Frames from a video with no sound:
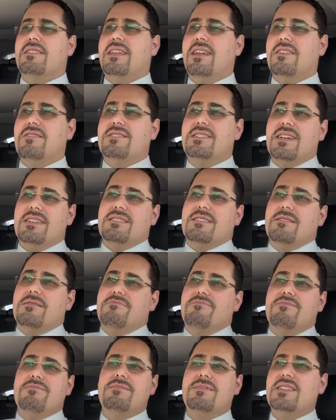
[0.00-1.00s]
Just
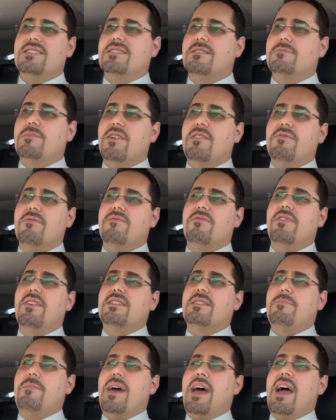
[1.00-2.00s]
to move from front
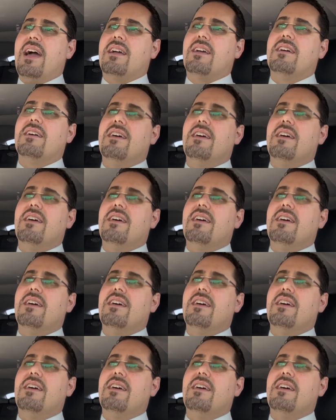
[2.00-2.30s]
to back.